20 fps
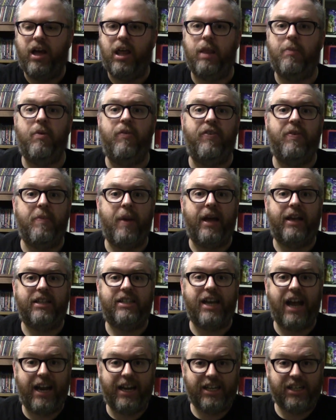The Movie Man
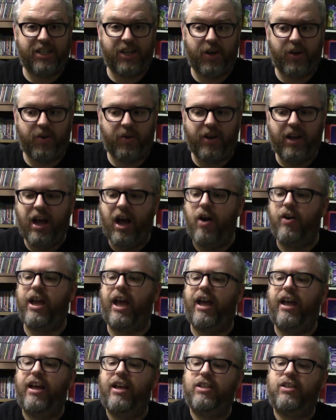Chatty Show.
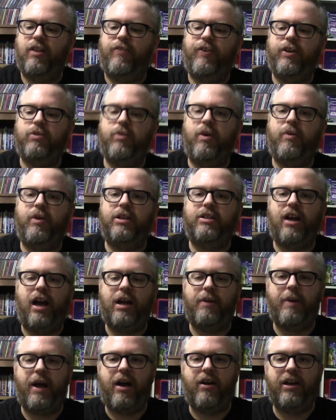Okay, so the first one we're going to
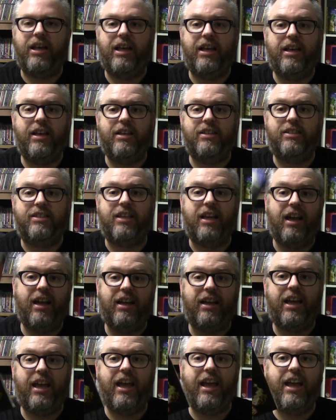talk about is
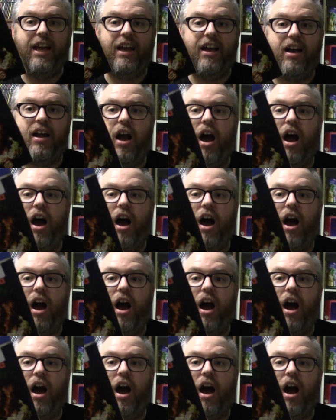King